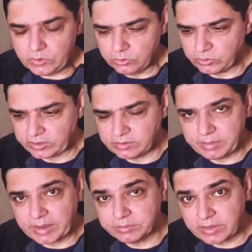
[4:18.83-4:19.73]
so as he
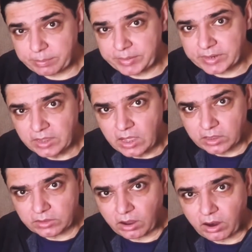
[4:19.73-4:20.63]
becomes apneic,
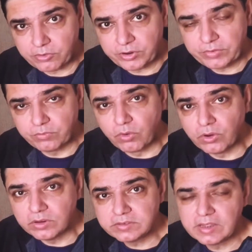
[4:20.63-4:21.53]
the heart rate
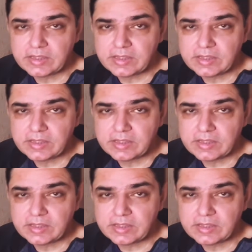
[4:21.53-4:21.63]
falls,